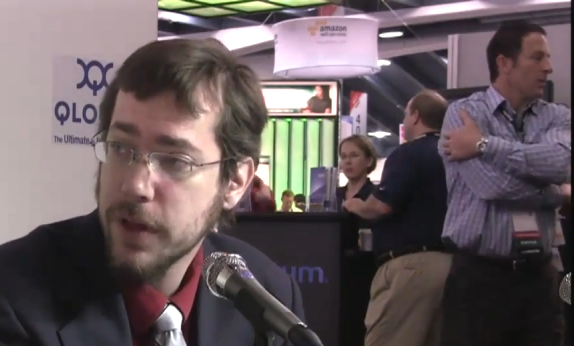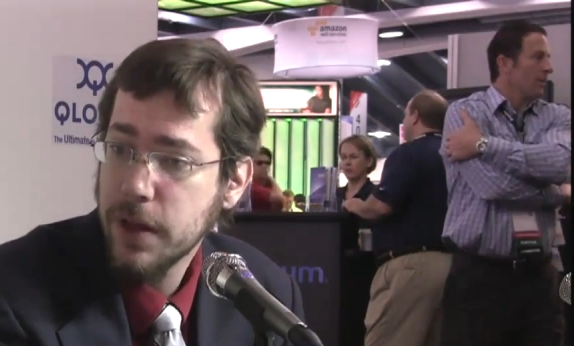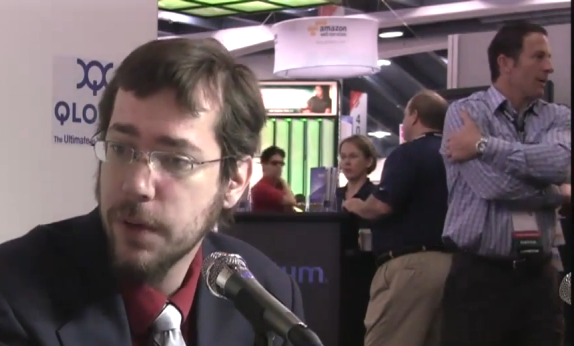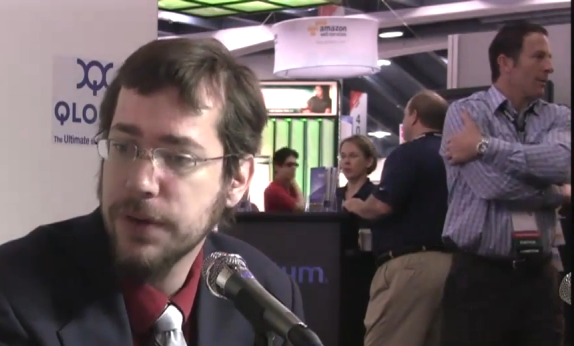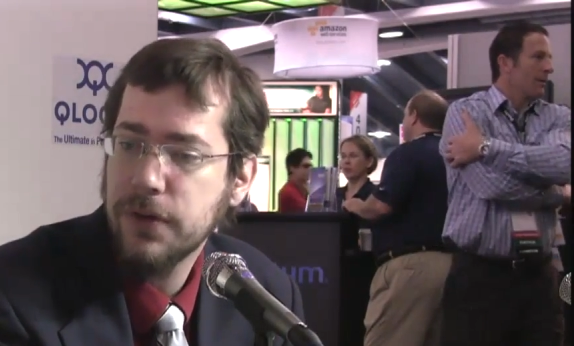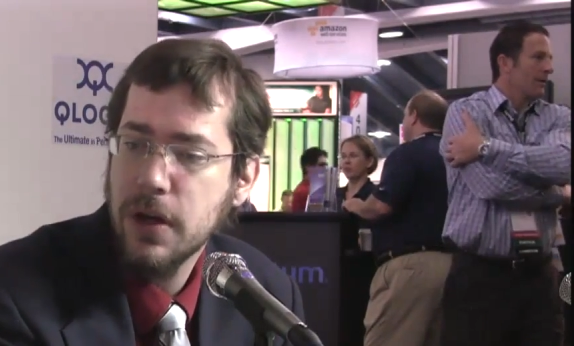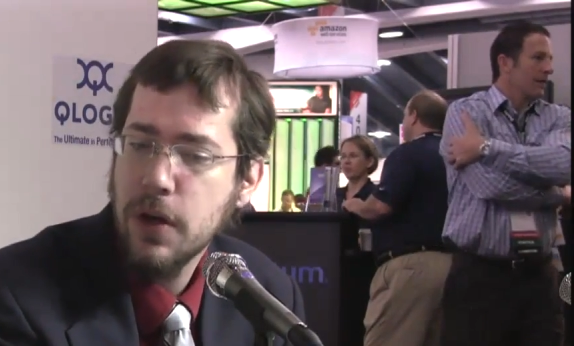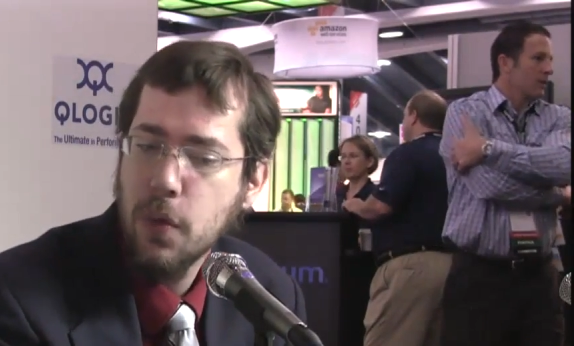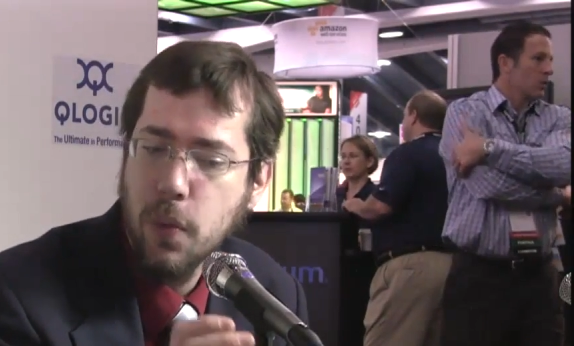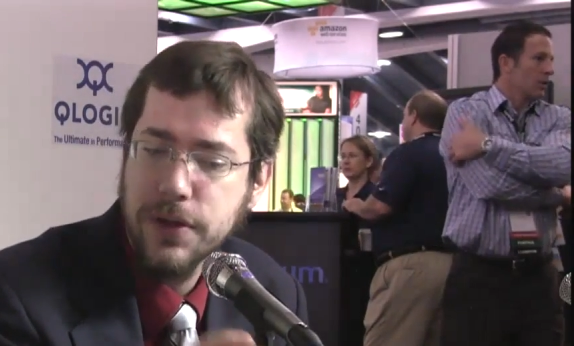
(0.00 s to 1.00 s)
Speaker 1: It was
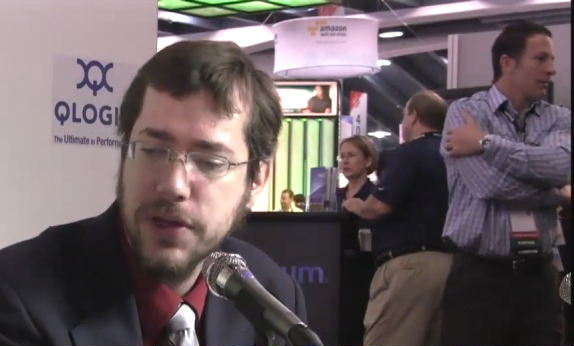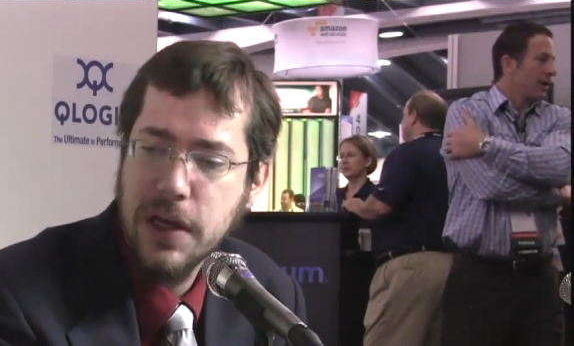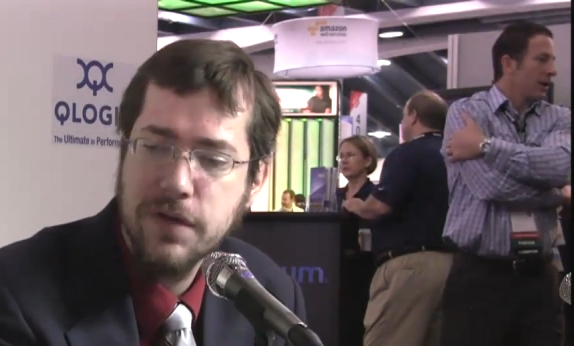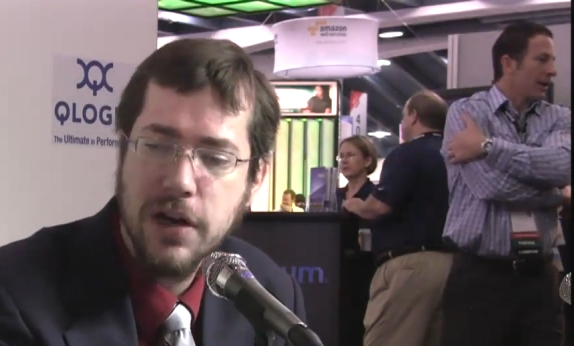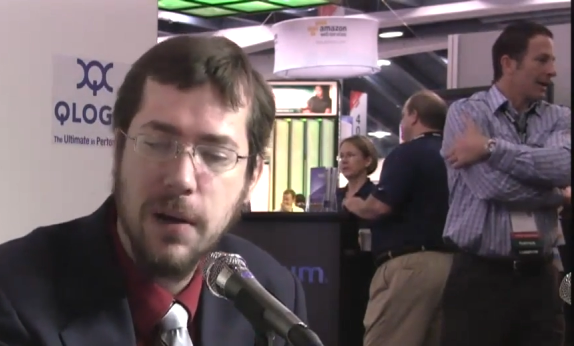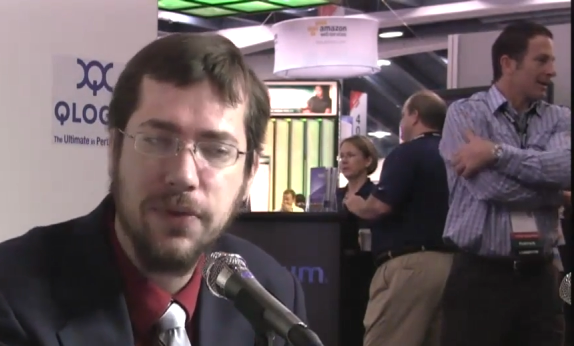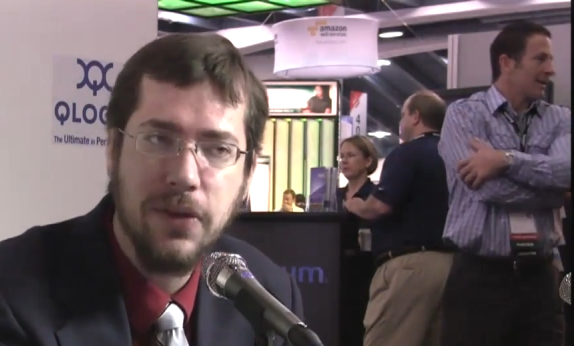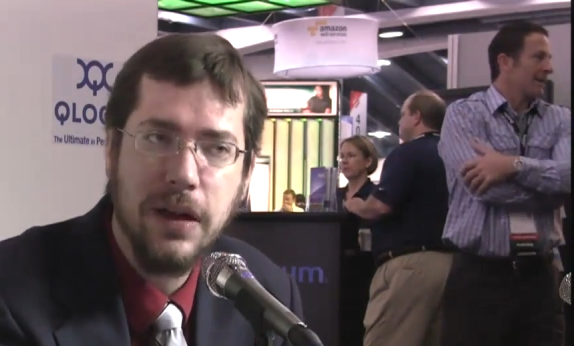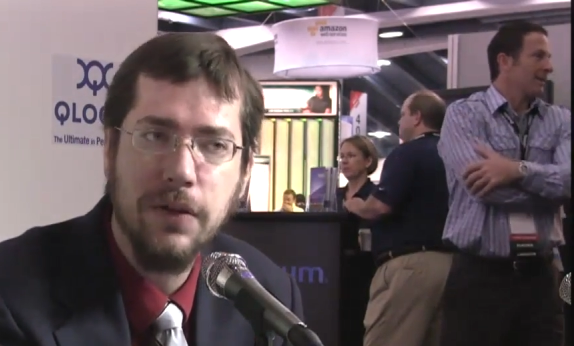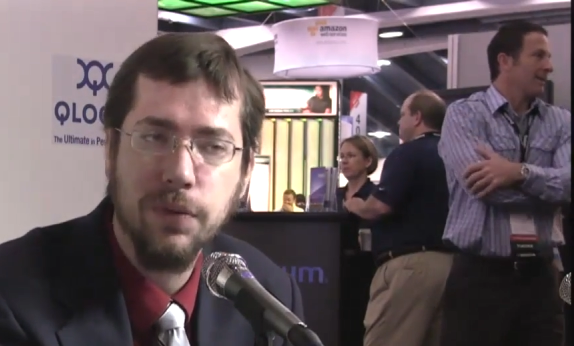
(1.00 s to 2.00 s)
when Steve Jobs
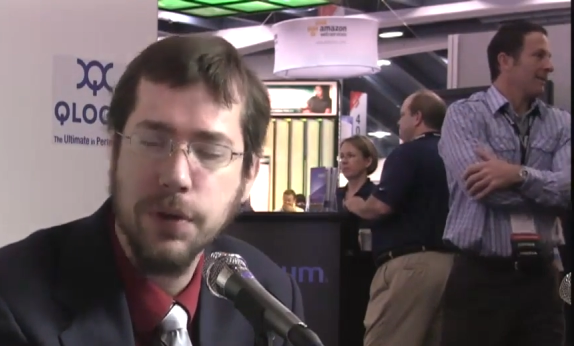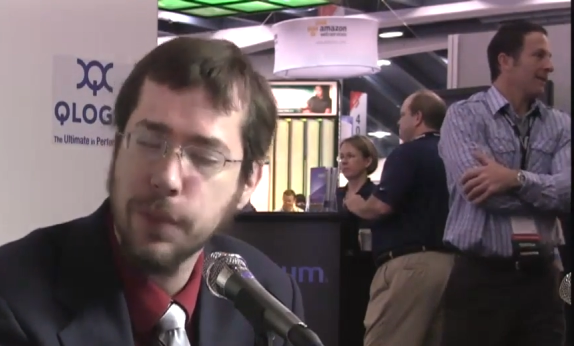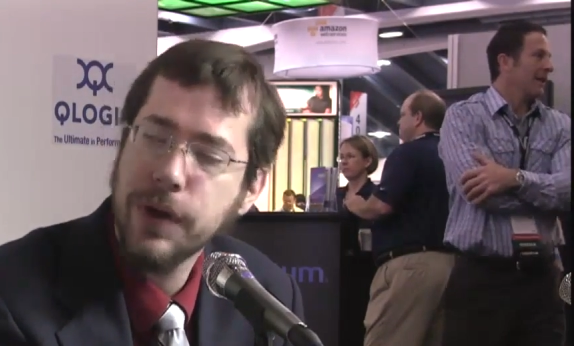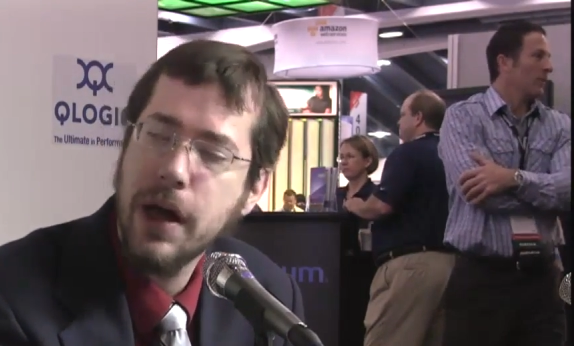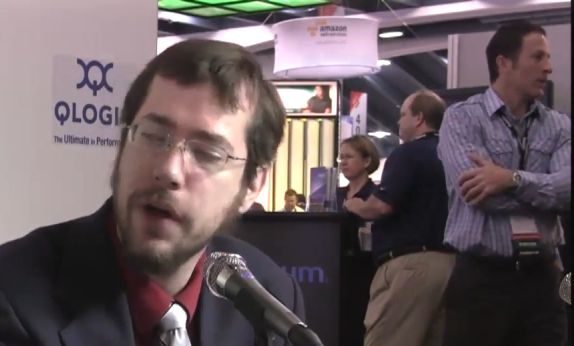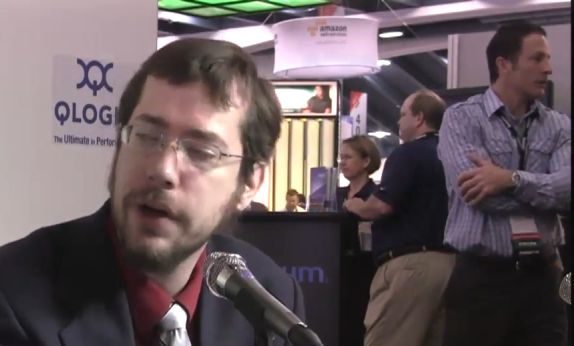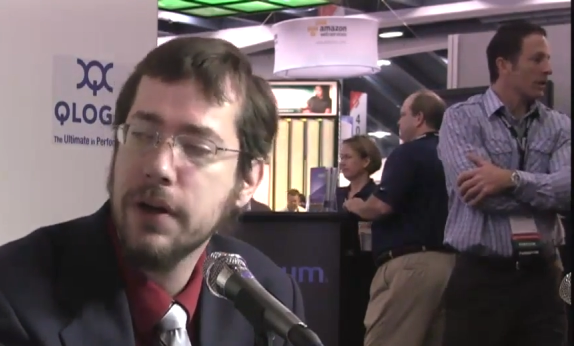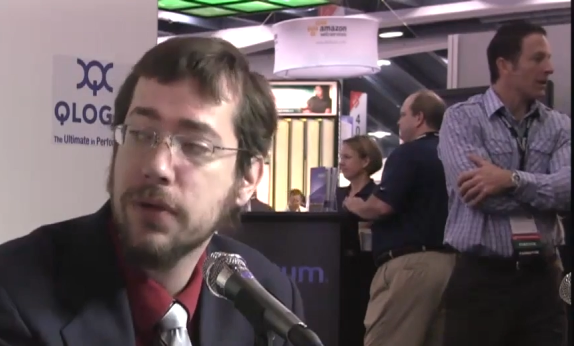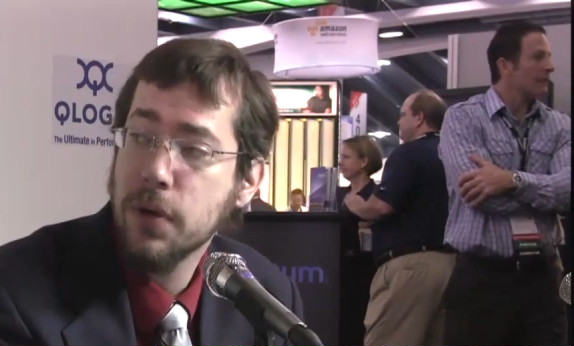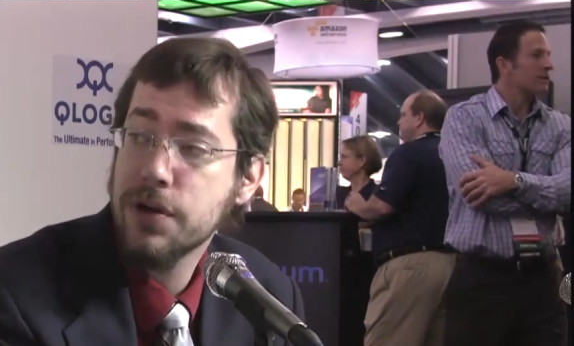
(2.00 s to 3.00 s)
leaves, will the reality
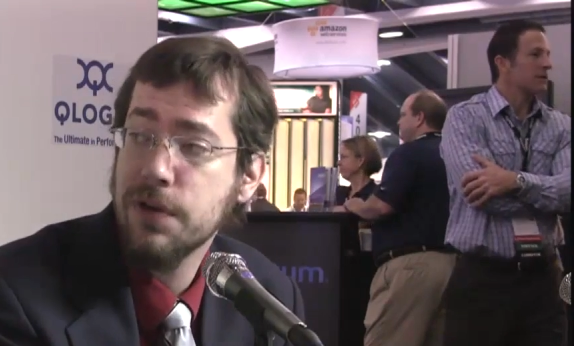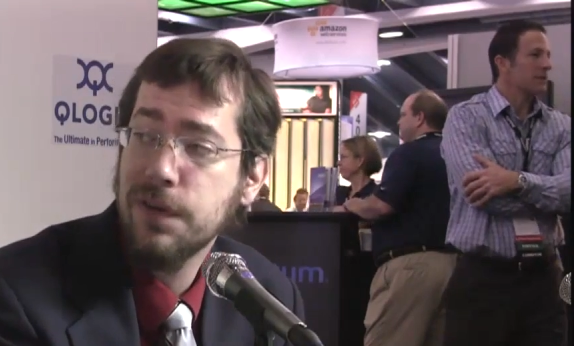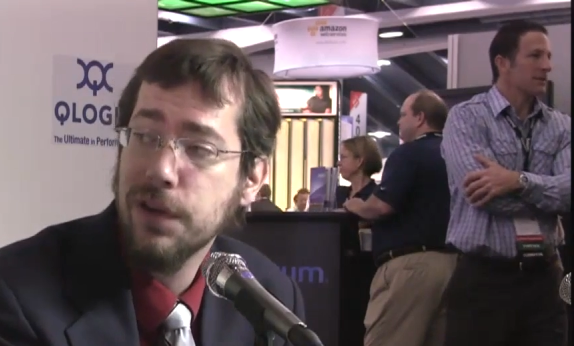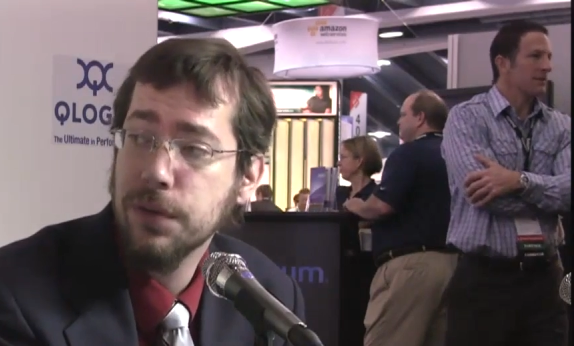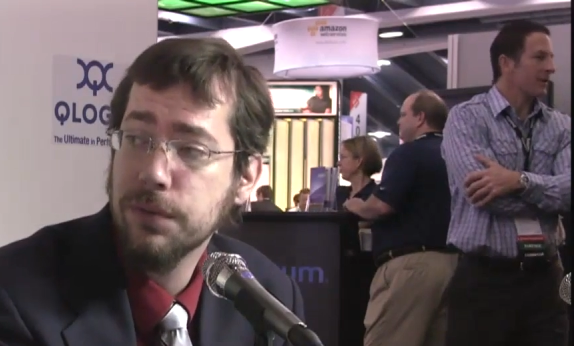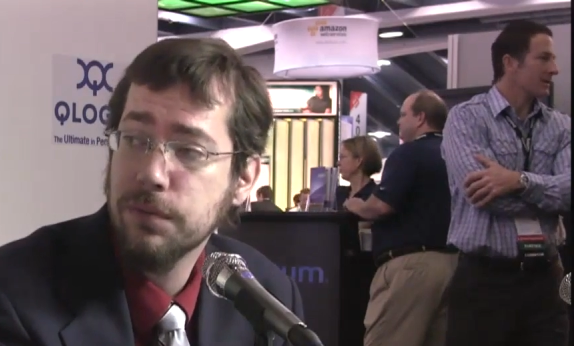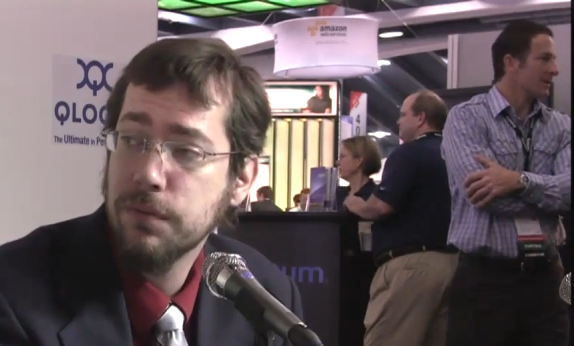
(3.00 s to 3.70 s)
distortion field